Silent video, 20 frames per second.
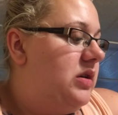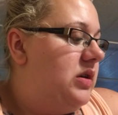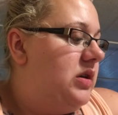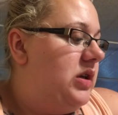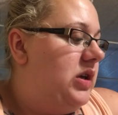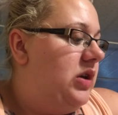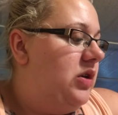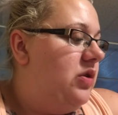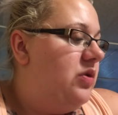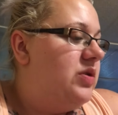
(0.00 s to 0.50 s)

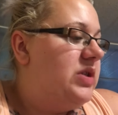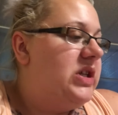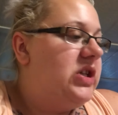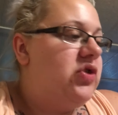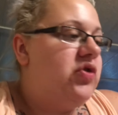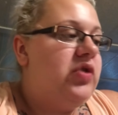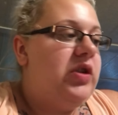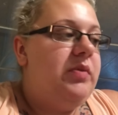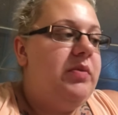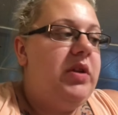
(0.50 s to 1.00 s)
it was
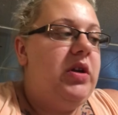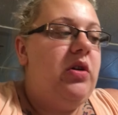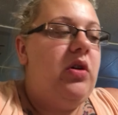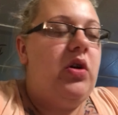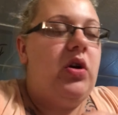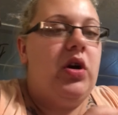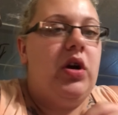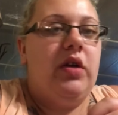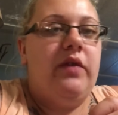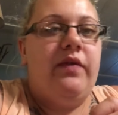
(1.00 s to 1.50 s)
extremely
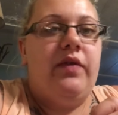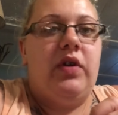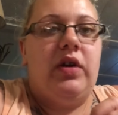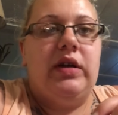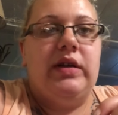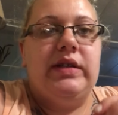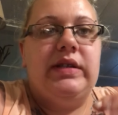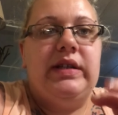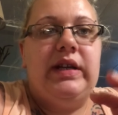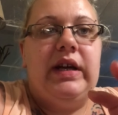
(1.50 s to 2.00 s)
hard for
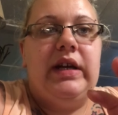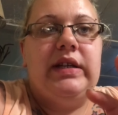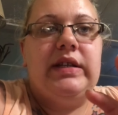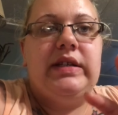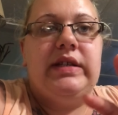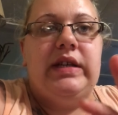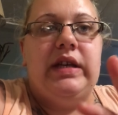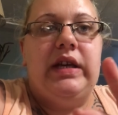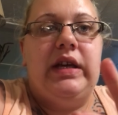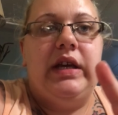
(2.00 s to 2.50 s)
us not
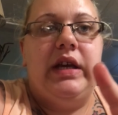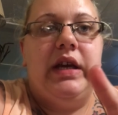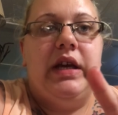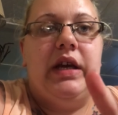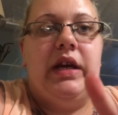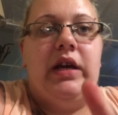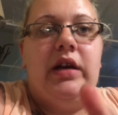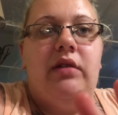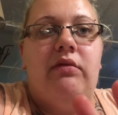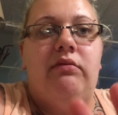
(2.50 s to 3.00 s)
seeing
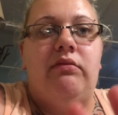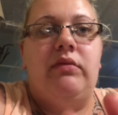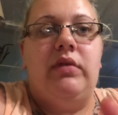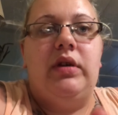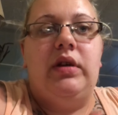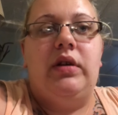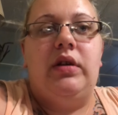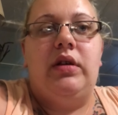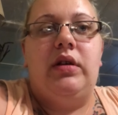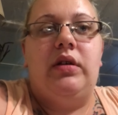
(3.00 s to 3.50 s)

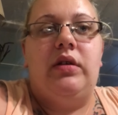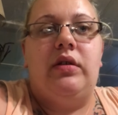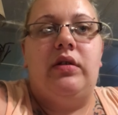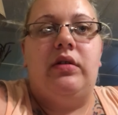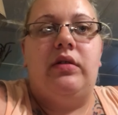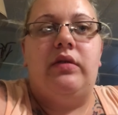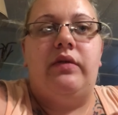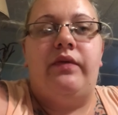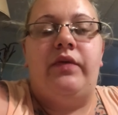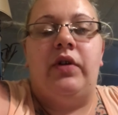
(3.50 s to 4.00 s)
him
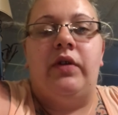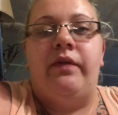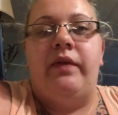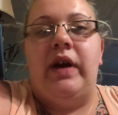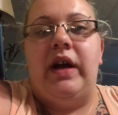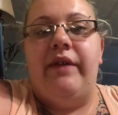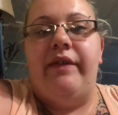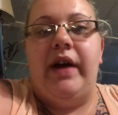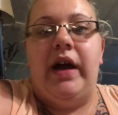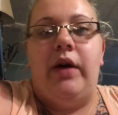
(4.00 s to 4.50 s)
for
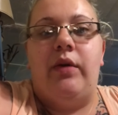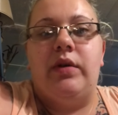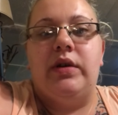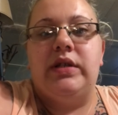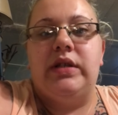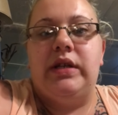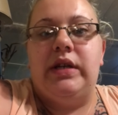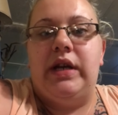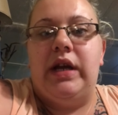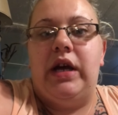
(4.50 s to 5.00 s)
5
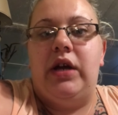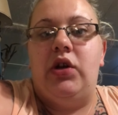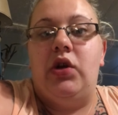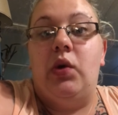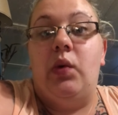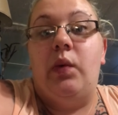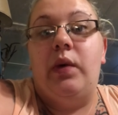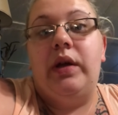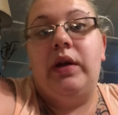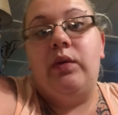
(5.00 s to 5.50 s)
hours and not
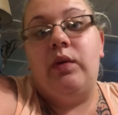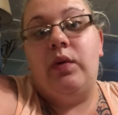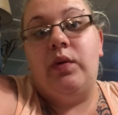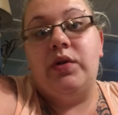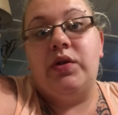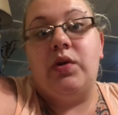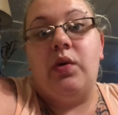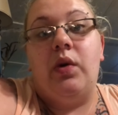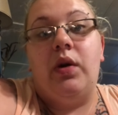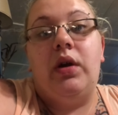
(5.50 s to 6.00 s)
knowing what
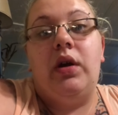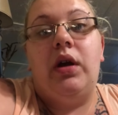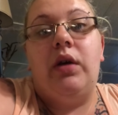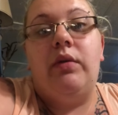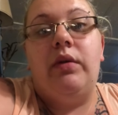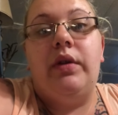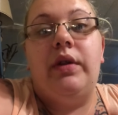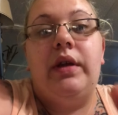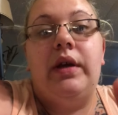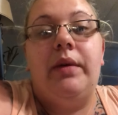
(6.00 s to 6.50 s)
was going
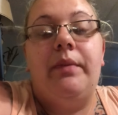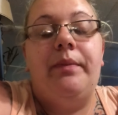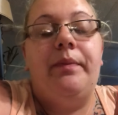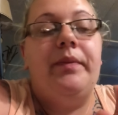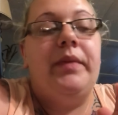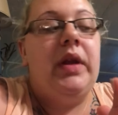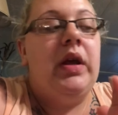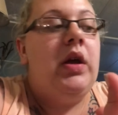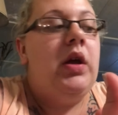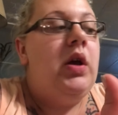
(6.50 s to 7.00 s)
on with him.
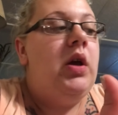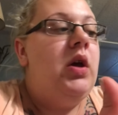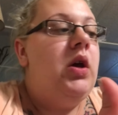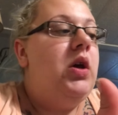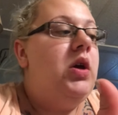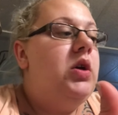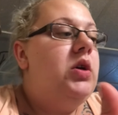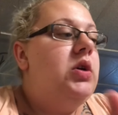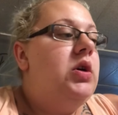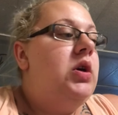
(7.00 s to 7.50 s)

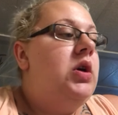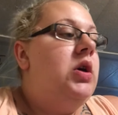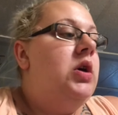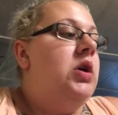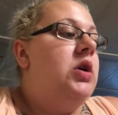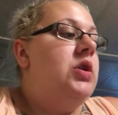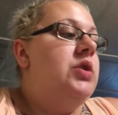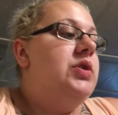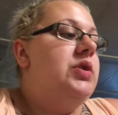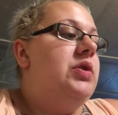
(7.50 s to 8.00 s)

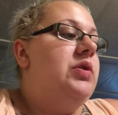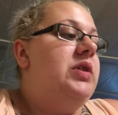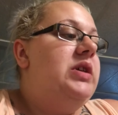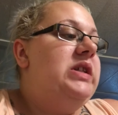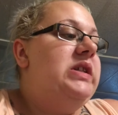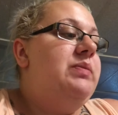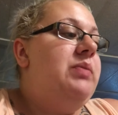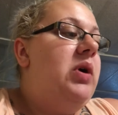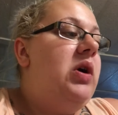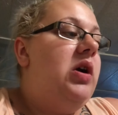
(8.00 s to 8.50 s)
So
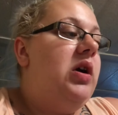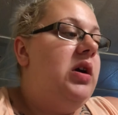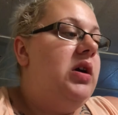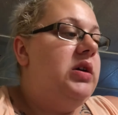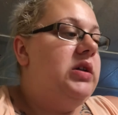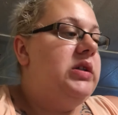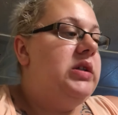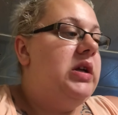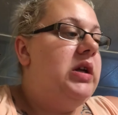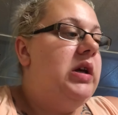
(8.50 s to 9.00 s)
this
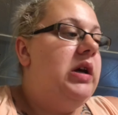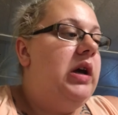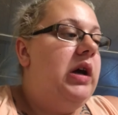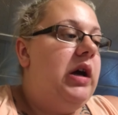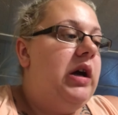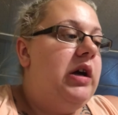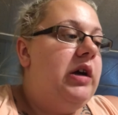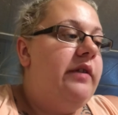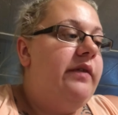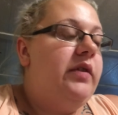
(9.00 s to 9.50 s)
part
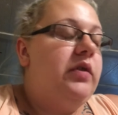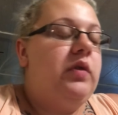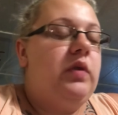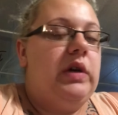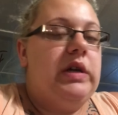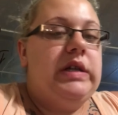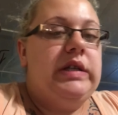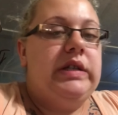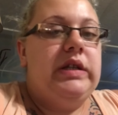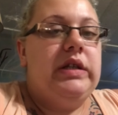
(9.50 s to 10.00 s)
of
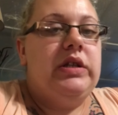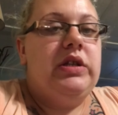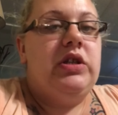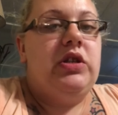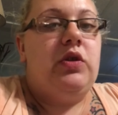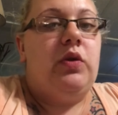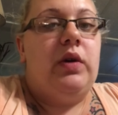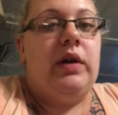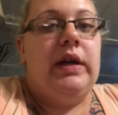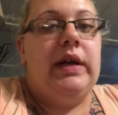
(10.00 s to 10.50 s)
Greyson's
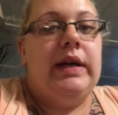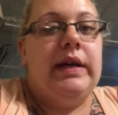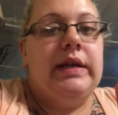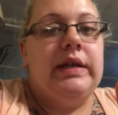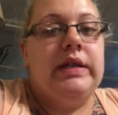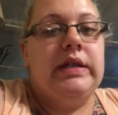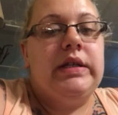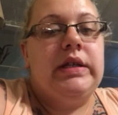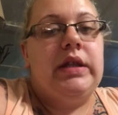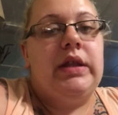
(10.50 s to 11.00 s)
story
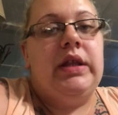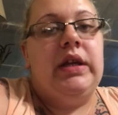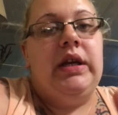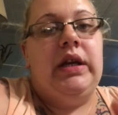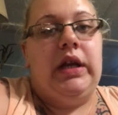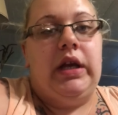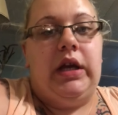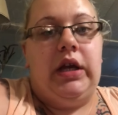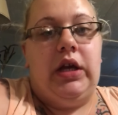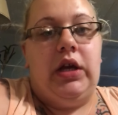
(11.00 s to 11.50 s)
is the
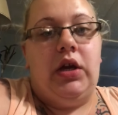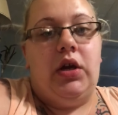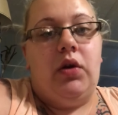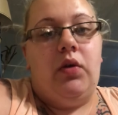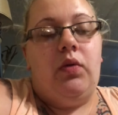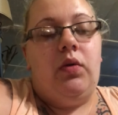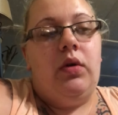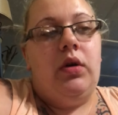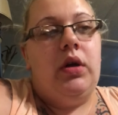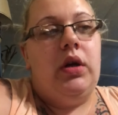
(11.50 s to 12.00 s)

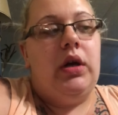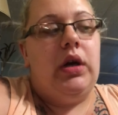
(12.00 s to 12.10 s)
NICU.